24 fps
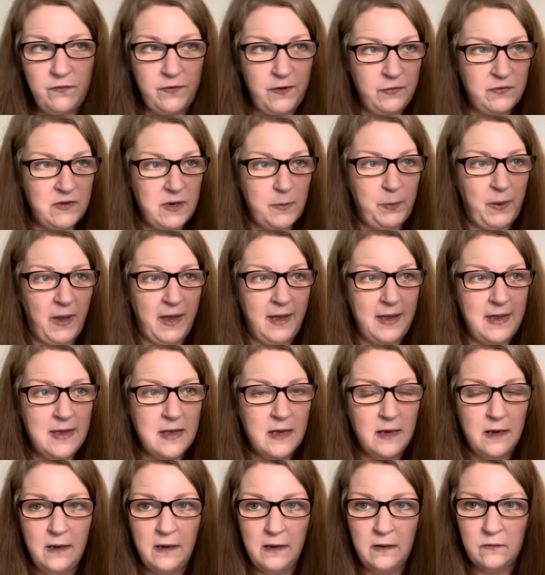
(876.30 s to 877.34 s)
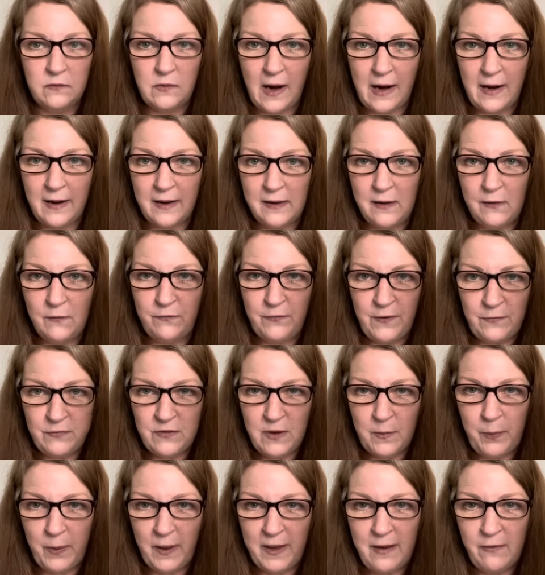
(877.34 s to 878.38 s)
50p. Right,
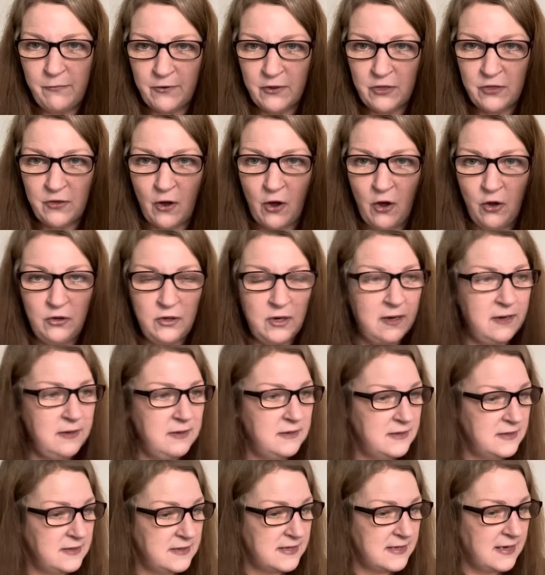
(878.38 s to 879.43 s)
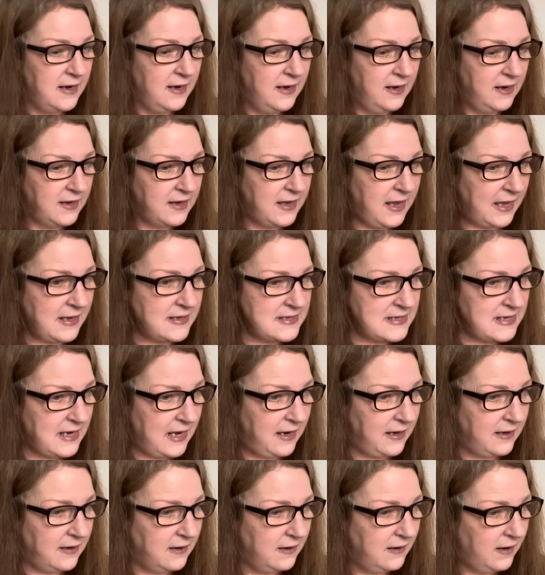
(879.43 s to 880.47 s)
50p for Thorntons. Get
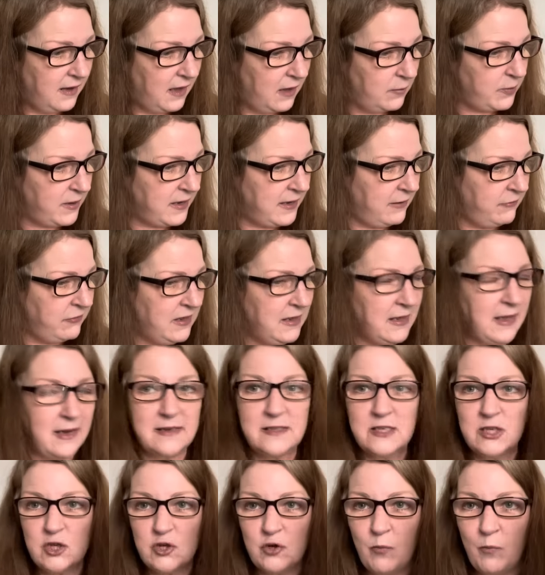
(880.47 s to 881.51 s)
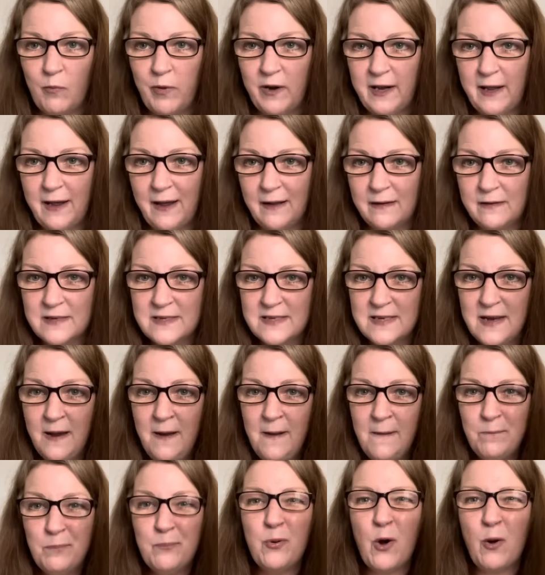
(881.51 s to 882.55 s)
in. I'll be giving that to somebody else.
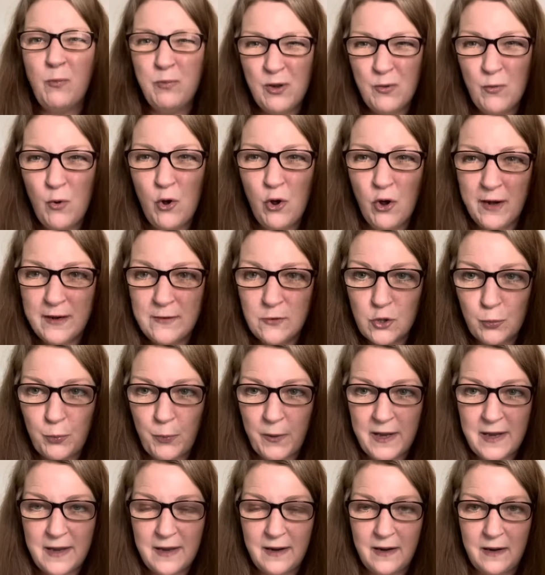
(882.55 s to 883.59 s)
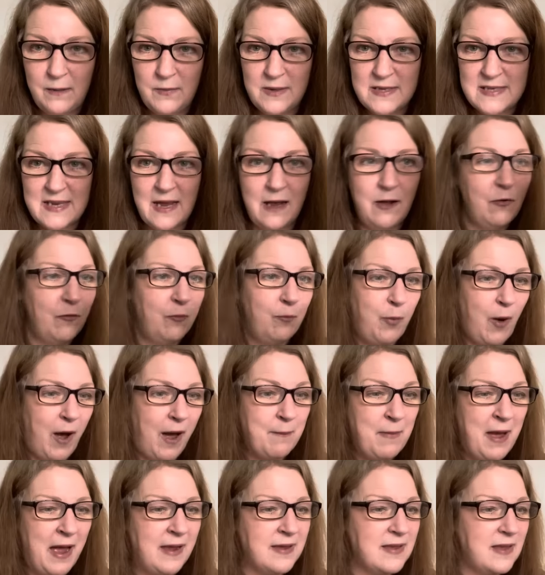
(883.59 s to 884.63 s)
Probably won't end up eating it myself, but I
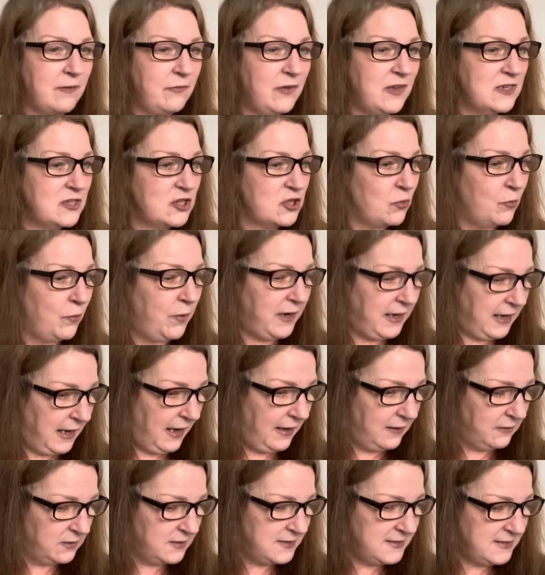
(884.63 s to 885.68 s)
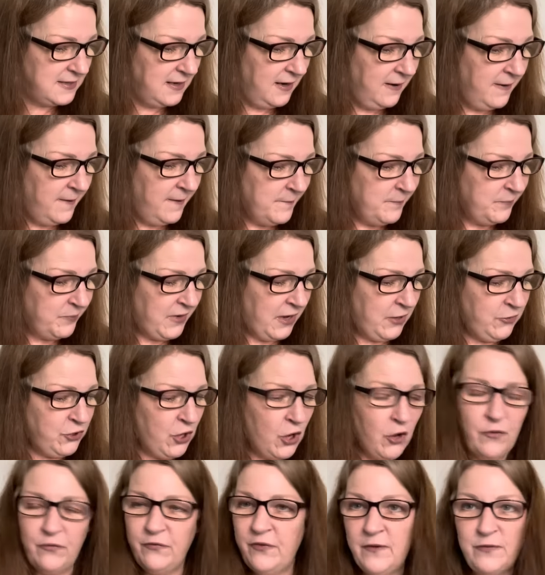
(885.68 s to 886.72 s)
might give it to somebody else. I
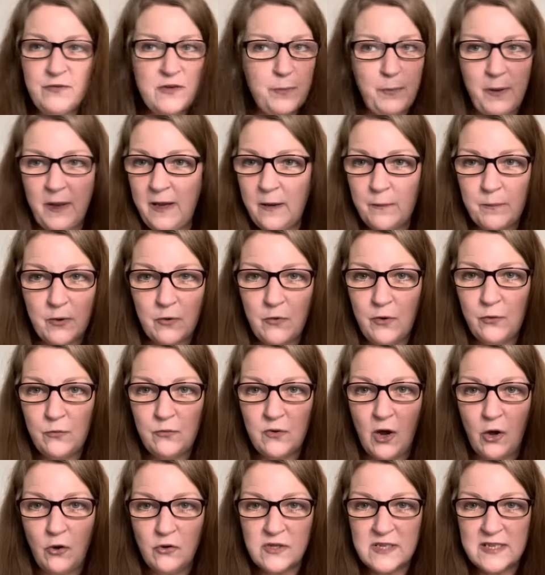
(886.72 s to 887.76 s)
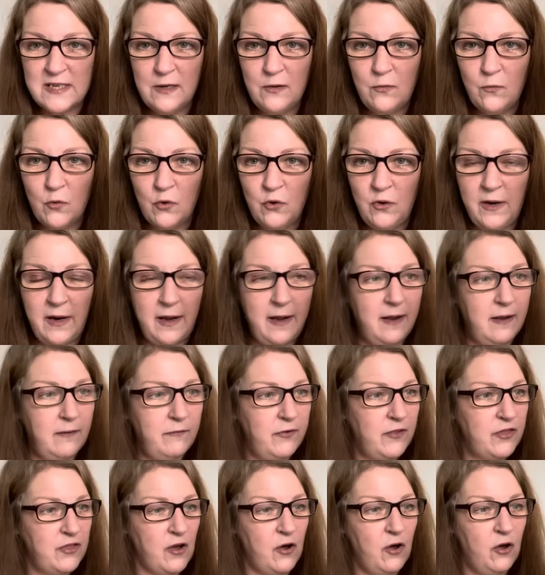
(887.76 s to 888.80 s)
thought 50p, it'd be rude not to, wouldn't it,
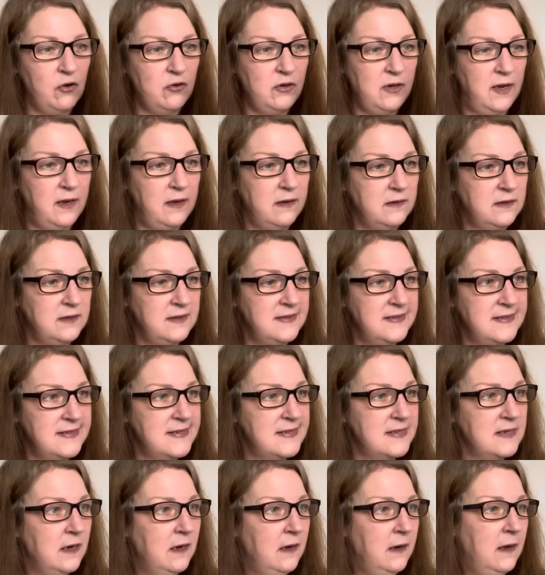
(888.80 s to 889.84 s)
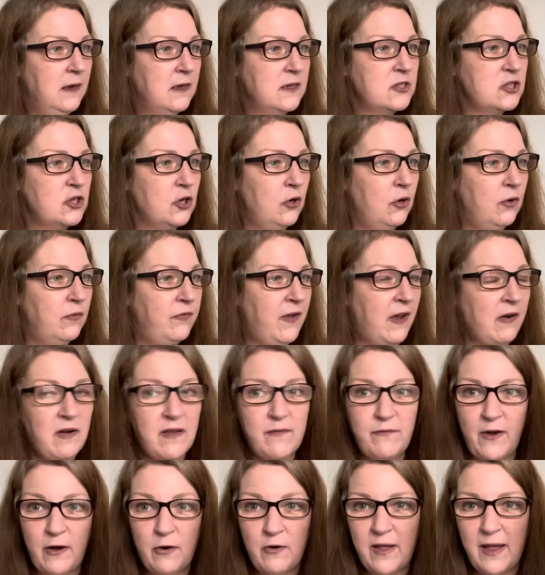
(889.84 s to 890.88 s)
for Thorntons. So very,
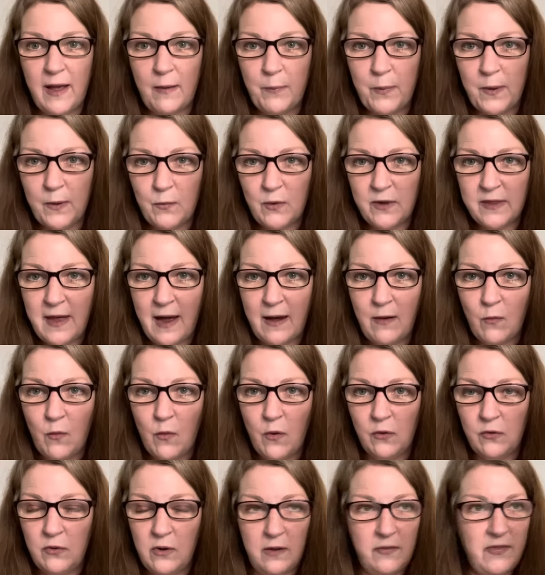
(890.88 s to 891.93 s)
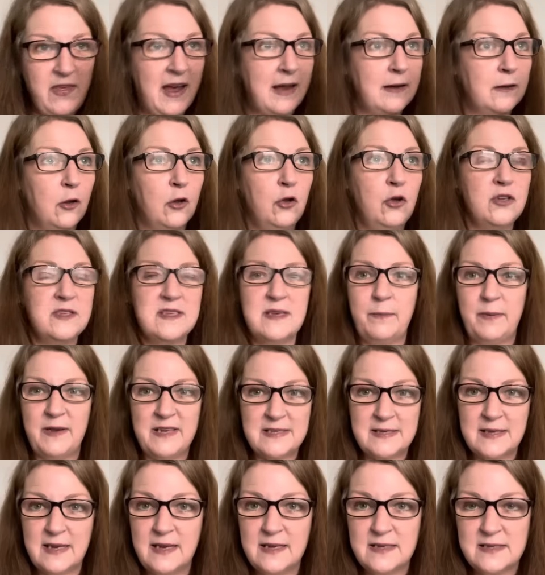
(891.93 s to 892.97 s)
very happy with that one. They had loads of
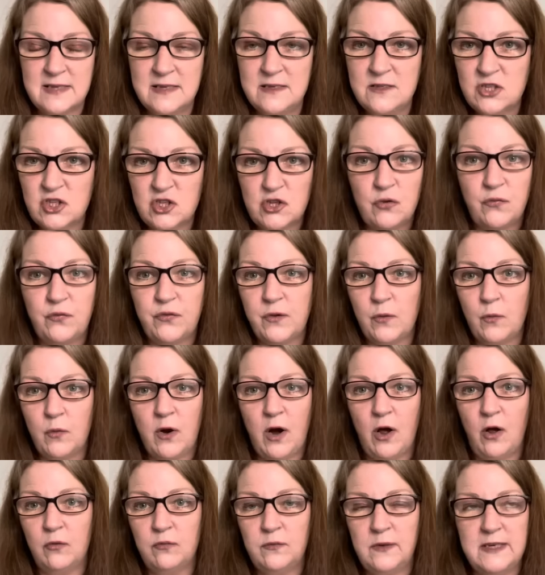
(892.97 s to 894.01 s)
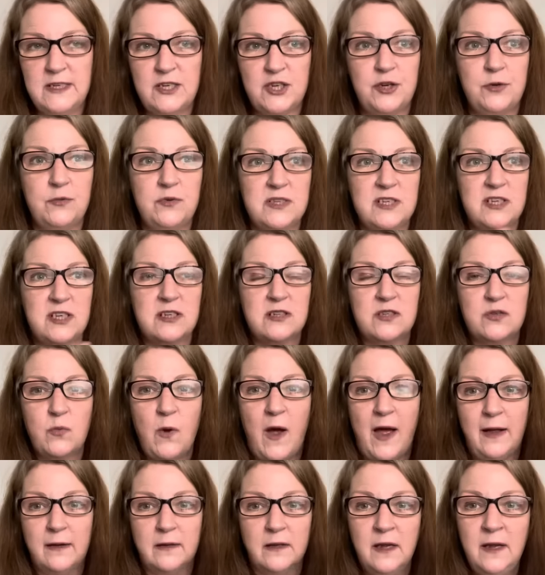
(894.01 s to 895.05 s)
biscuits and stuff that were all reduced as
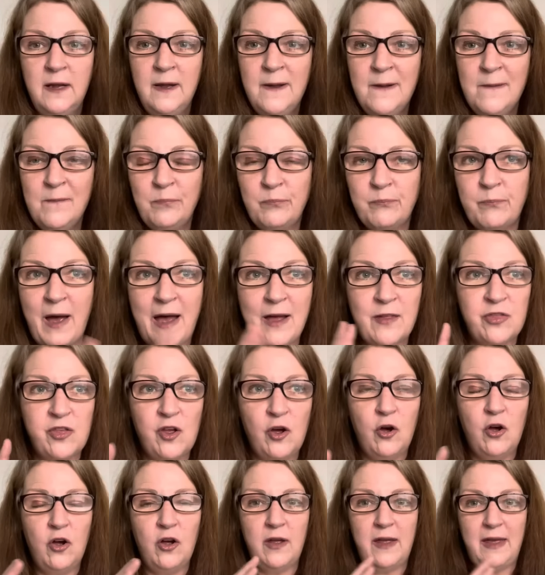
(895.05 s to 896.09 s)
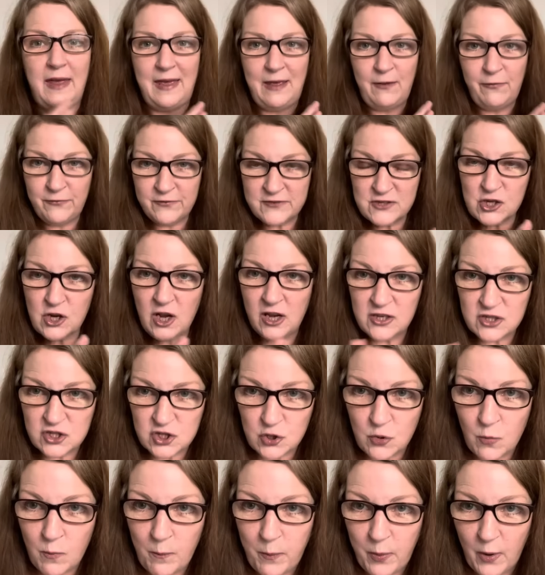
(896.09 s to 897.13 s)
well. But I thought, if at
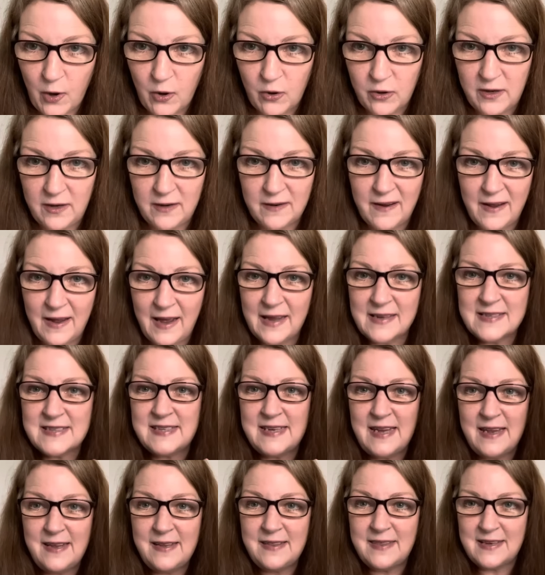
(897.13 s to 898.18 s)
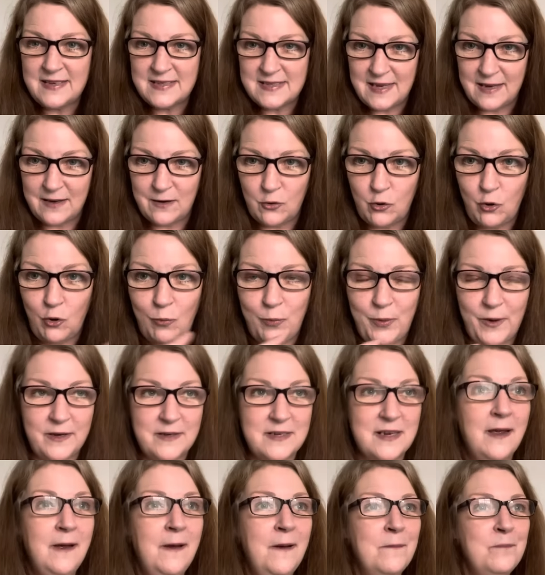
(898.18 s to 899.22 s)
some point I see this in cupboard
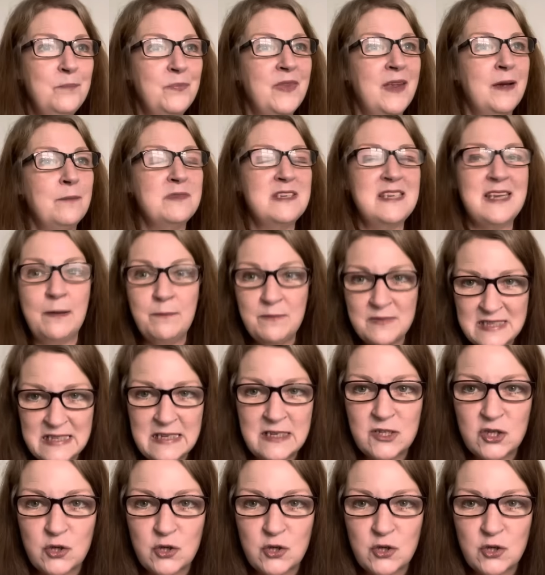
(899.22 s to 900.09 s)
and I'm tempted